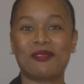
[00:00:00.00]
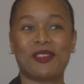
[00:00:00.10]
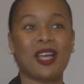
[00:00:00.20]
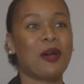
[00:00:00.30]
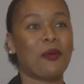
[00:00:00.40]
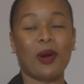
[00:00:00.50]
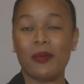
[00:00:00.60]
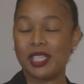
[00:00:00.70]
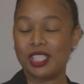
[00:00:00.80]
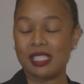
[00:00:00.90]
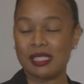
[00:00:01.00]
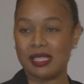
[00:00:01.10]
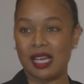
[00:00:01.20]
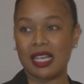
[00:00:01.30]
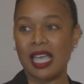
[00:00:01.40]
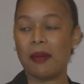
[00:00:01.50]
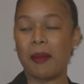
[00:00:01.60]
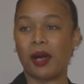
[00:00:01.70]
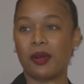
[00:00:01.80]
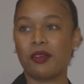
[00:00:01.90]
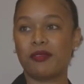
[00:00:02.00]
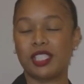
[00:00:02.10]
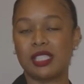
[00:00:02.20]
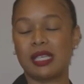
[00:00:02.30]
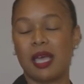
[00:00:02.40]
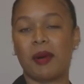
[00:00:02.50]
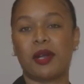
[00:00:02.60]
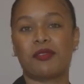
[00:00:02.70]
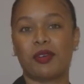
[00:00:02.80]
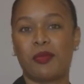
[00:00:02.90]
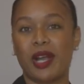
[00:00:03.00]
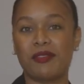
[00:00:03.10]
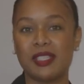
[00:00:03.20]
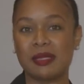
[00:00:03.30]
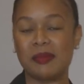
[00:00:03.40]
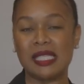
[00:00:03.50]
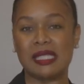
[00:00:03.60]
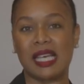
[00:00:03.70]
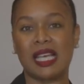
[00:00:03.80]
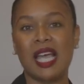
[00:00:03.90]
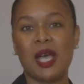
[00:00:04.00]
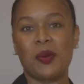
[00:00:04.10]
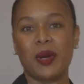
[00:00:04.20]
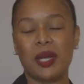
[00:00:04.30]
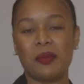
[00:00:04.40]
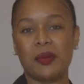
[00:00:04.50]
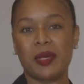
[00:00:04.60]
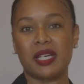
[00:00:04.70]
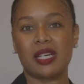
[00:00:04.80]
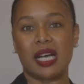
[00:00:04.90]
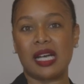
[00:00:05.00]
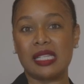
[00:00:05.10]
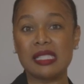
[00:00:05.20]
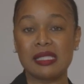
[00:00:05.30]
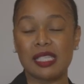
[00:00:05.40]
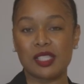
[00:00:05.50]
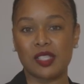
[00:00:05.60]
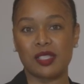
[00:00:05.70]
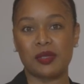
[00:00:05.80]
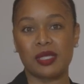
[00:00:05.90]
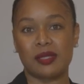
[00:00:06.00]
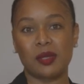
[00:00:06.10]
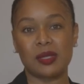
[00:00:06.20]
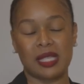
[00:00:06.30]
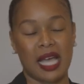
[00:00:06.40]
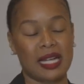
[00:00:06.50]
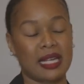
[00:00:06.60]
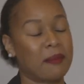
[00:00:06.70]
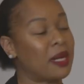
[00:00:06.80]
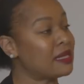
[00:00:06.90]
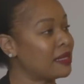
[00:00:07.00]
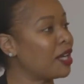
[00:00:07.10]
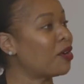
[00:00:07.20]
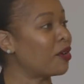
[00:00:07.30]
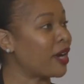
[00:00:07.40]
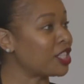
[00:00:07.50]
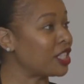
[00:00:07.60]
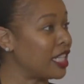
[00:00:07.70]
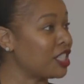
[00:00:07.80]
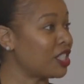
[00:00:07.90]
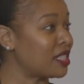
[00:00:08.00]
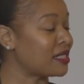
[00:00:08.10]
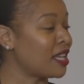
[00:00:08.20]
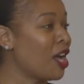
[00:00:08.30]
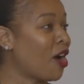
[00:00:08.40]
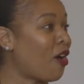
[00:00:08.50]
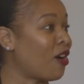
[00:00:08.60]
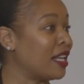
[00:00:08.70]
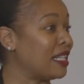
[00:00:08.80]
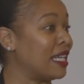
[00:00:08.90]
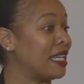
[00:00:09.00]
of what we just came out of. We just came out of a breakfast meeting where we were listening to the results. And I must say congratulations on